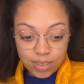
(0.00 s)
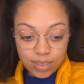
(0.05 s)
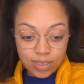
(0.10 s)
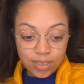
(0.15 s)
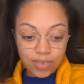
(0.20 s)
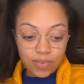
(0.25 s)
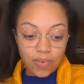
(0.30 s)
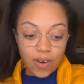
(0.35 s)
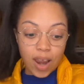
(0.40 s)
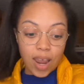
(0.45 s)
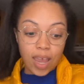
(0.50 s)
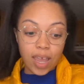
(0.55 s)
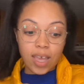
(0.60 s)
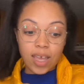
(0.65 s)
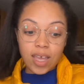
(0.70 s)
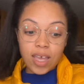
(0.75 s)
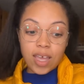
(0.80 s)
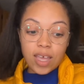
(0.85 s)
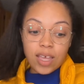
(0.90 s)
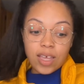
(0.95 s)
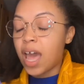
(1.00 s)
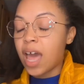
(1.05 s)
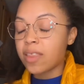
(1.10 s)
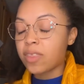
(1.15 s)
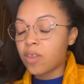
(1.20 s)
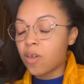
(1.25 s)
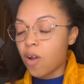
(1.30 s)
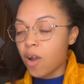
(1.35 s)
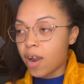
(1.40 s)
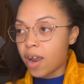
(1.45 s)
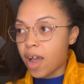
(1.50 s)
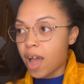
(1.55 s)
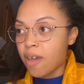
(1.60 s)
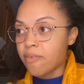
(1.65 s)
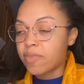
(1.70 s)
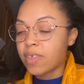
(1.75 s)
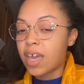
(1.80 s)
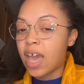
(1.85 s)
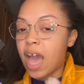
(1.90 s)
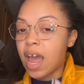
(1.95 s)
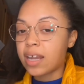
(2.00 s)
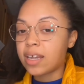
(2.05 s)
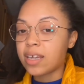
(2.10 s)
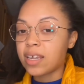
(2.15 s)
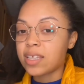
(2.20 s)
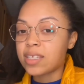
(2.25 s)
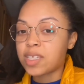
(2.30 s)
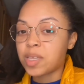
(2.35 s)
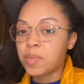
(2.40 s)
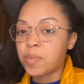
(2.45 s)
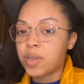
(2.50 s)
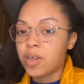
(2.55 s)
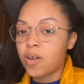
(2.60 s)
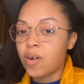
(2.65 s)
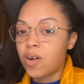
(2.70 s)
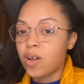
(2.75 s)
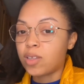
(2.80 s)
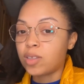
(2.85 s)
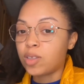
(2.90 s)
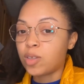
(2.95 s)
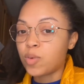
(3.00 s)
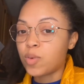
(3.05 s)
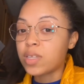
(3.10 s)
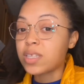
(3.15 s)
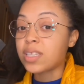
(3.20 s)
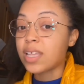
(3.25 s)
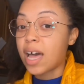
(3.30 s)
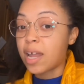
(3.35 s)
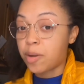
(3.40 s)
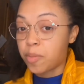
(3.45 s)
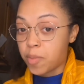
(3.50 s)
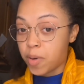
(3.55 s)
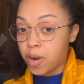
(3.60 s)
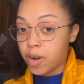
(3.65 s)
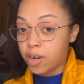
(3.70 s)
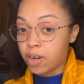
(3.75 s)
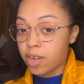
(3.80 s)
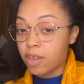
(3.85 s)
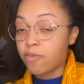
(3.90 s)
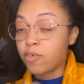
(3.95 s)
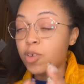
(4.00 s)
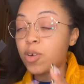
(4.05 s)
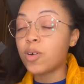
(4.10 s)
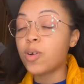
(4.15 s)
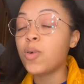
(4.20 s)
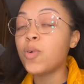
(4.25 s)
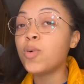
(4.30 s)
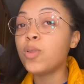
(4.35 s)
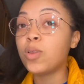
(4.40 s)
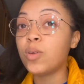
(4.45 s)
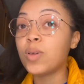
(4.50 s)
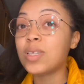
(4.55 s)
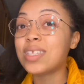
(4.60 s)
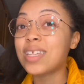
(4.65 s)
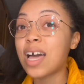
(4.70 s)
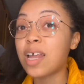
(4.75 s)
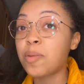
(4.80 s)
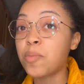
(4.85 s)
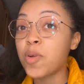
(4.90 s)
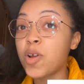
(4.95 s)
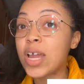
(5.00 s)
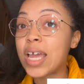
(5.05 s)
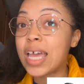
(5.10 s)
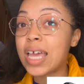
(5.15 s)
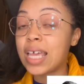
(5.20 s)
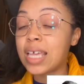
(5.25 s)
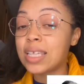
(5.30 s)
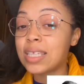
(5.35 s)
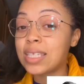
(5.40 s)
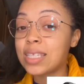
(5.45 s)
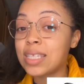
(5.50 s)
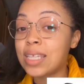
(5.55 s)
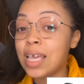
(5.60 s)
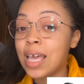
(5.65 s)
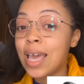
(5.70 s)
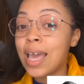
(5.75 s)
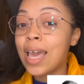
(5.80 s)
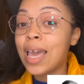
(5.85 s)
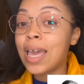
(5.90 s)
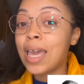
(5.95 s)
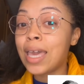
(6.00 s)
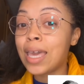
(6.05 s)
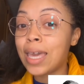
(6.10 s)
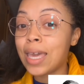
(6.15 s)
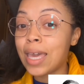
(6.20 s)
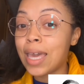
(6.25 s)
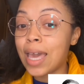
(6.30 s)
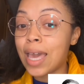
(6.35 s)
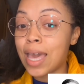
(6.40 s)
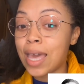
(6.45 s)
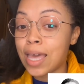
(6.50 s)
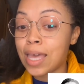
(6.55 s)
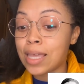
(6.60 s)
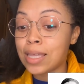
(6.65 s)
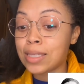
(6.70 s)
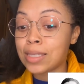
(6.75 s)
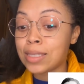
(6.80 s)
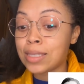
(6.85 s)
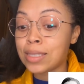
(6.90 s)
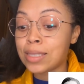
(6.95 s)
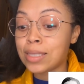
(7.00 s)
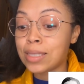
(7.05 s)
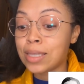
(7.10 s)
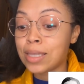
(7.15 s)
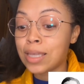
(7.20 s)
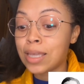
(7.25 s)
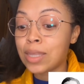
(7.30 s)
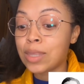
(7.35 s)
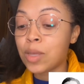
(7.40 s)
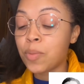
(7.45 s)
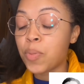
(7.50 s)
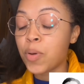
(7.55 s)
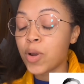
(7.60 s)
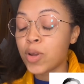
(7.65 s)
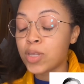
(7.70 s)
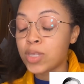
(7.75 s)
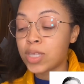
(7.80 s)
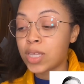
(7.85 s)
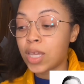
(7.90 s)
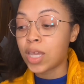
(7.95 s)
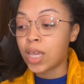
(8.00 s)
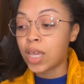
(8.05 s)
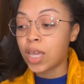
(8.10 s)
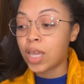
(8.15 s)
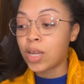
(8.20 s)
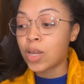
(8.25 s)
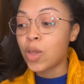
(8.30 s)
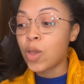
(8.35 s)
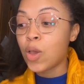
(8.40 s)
right? At the archive, they had an exhibit on Lewis Latimer. If you don't know who Lewis Latimer is, he is the person